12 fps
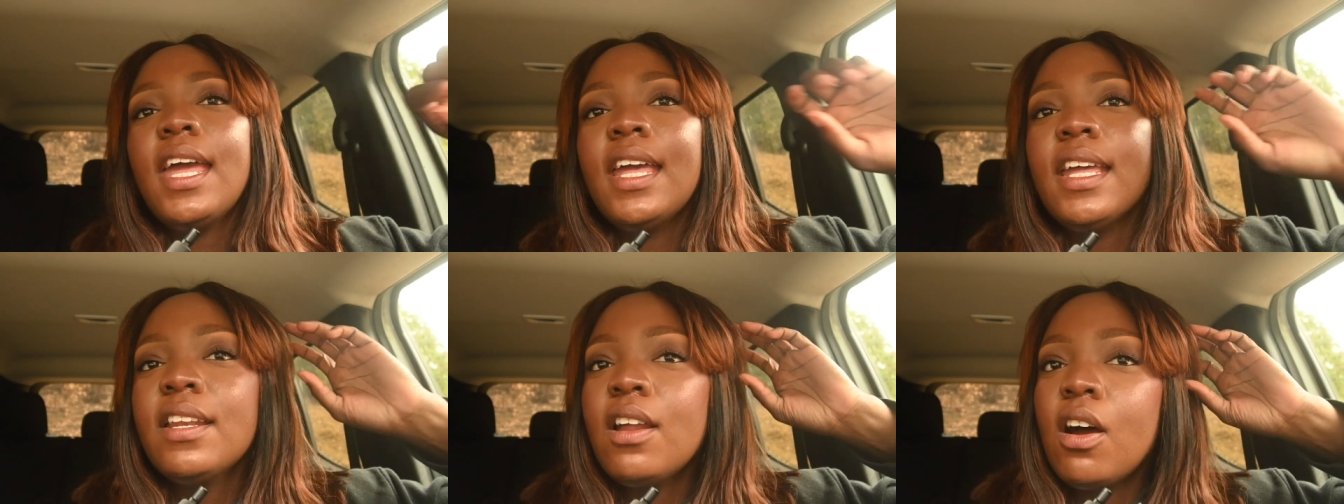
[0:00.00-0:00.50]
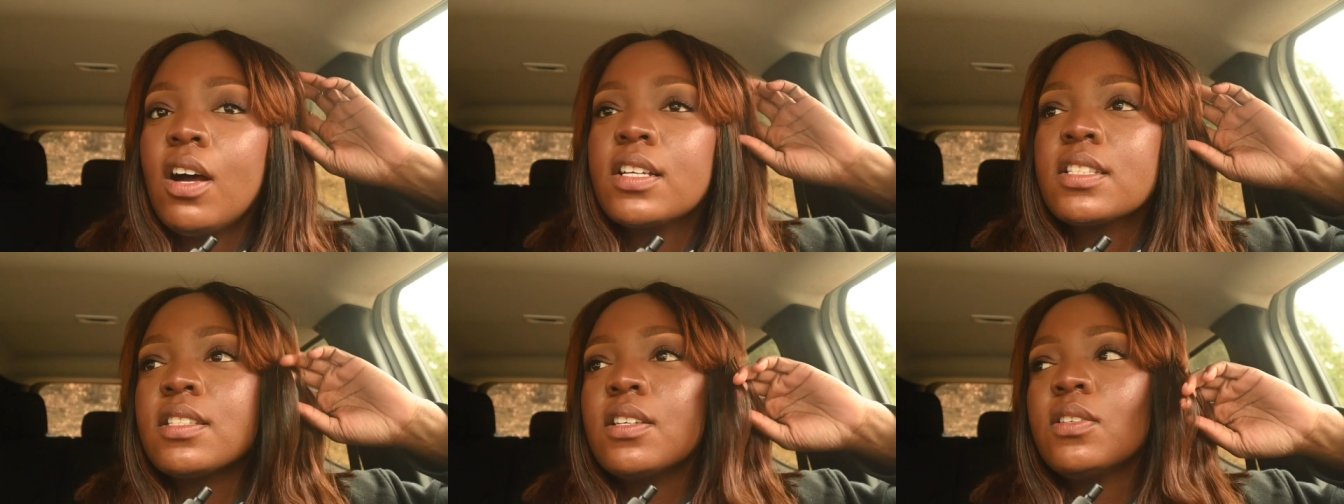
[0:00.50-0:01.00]
And
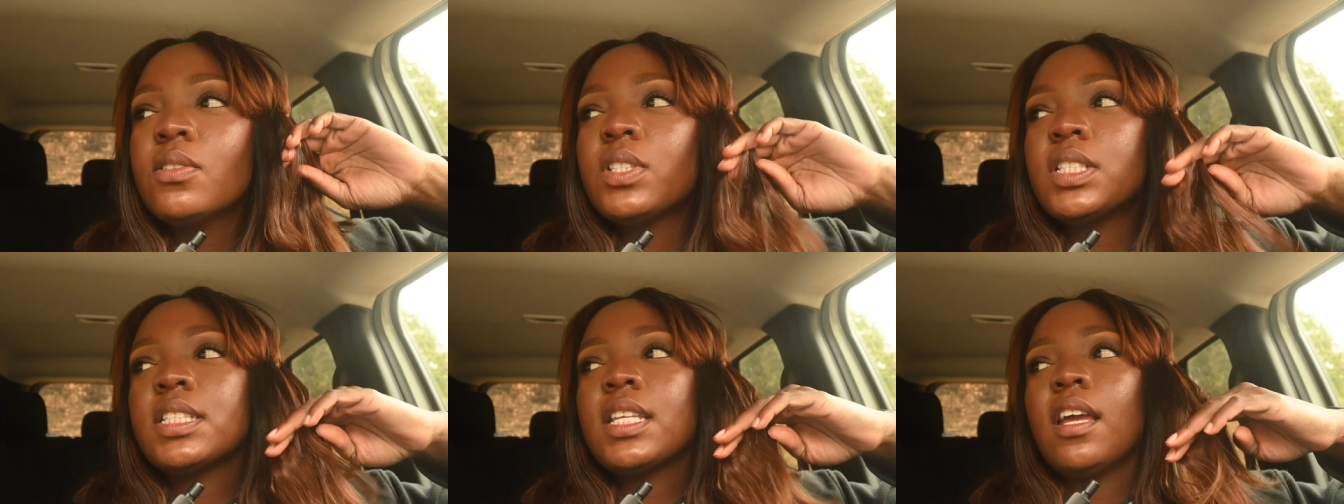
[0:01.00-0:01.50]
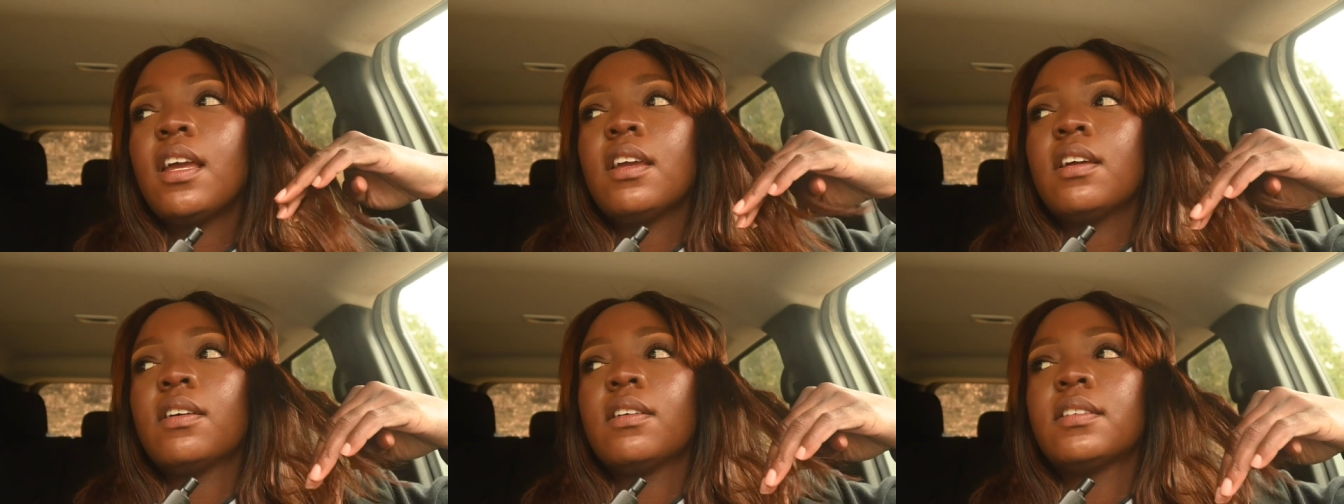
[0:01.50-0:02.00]
also, just like